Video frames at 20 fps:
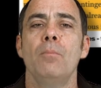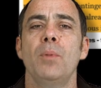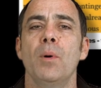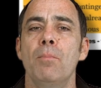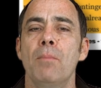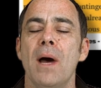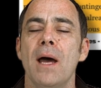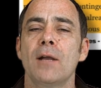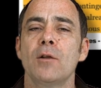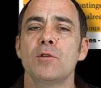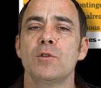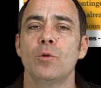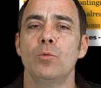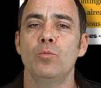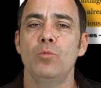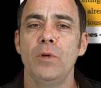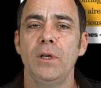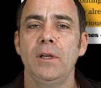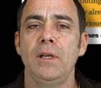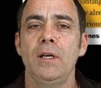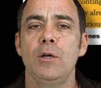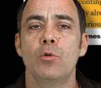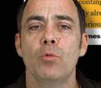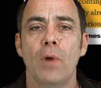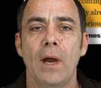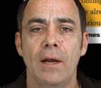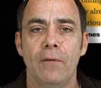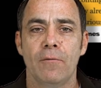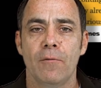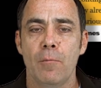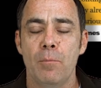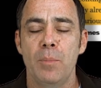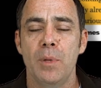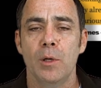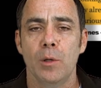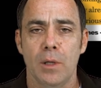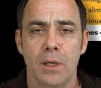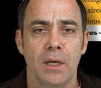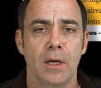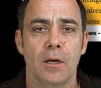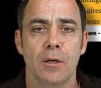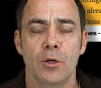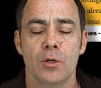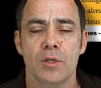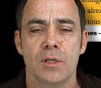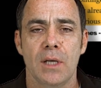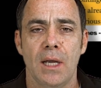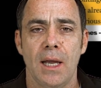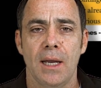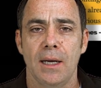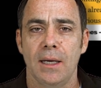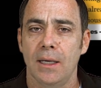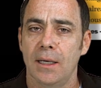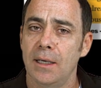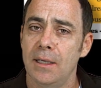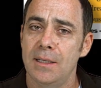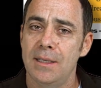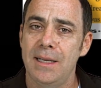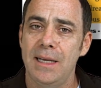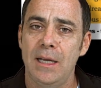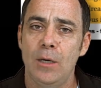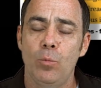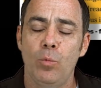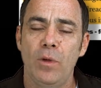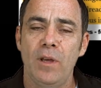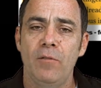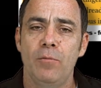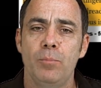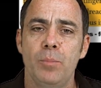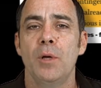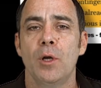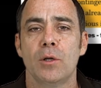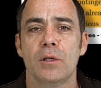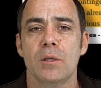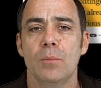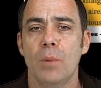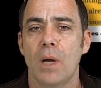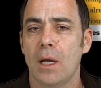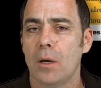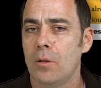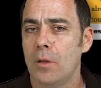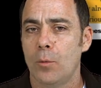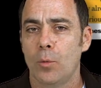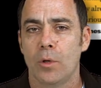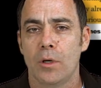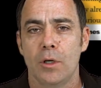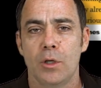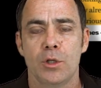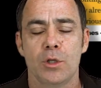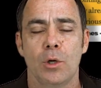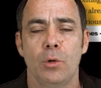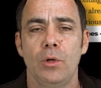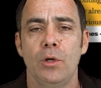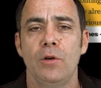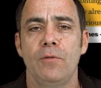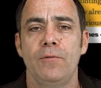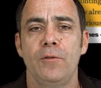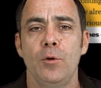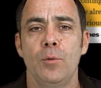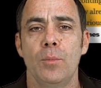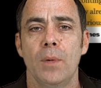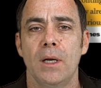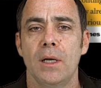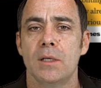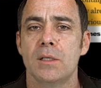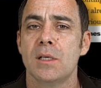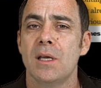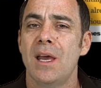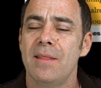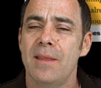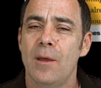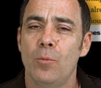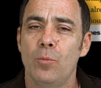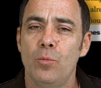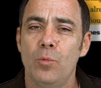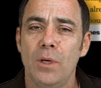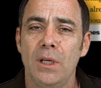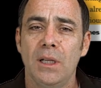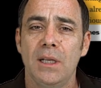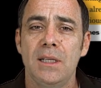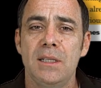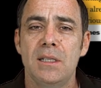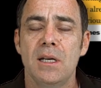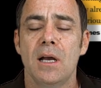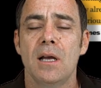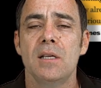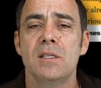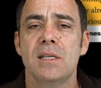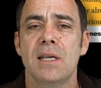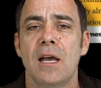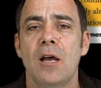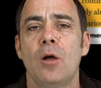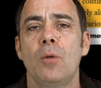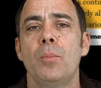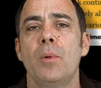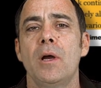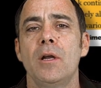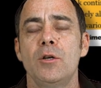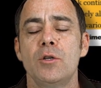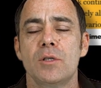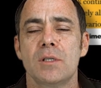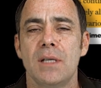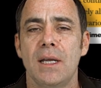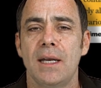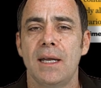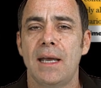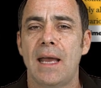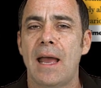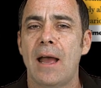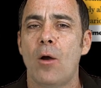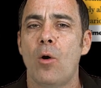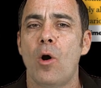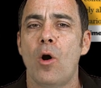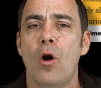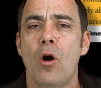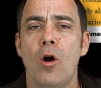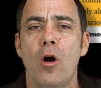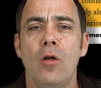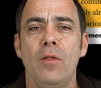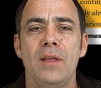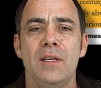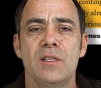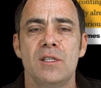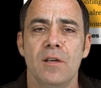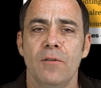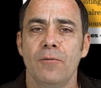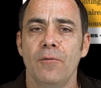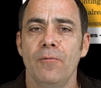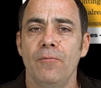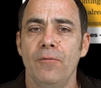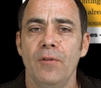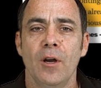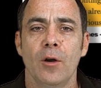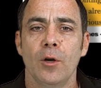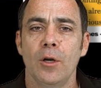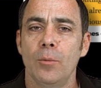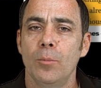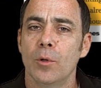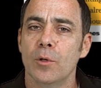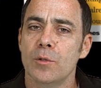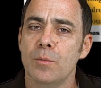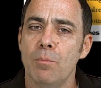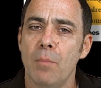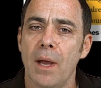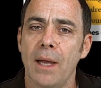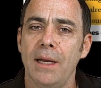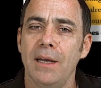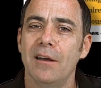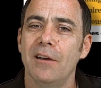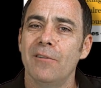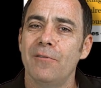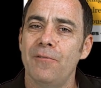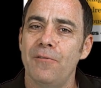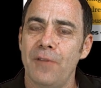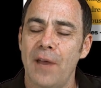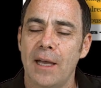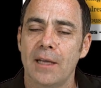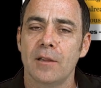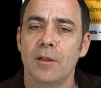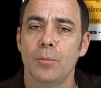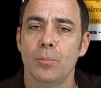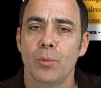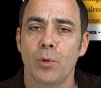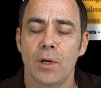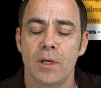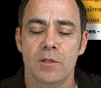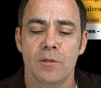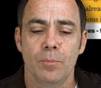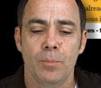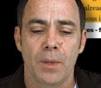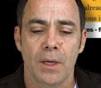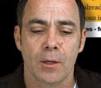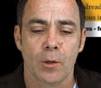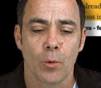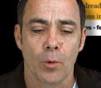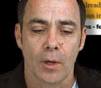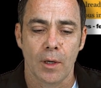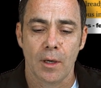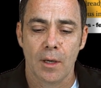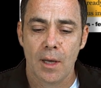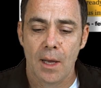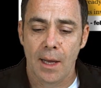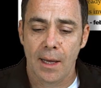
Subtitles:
But models are really great for building understanding. And indeed, we've built a model that we're going to show you in a few minutes that really does help understanding how all these different variables might affect the price of Bitcoin.